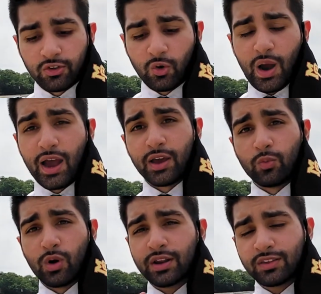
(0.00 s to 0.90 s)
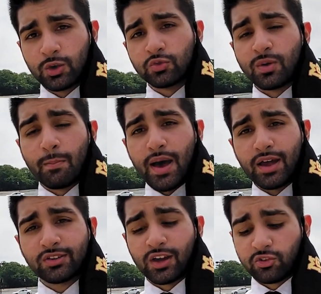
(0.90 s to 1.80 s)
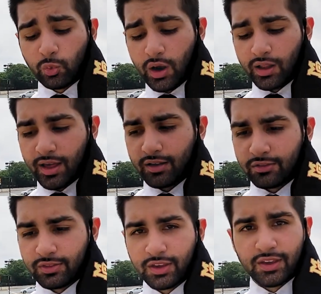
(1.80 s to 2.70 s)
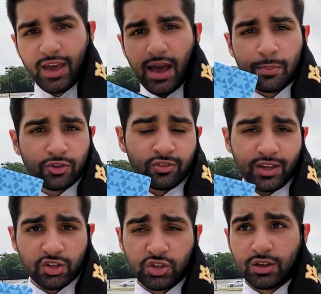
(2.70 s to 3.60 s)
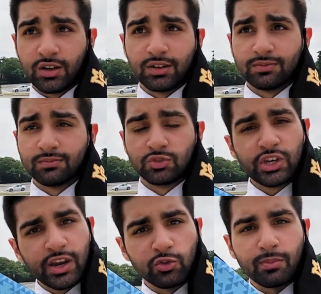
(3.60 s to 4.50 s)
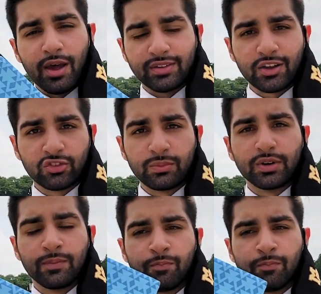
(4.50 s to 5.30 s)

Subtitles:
So I wanted to use the mask as well as the cap, just like she didn't use the mask actually, but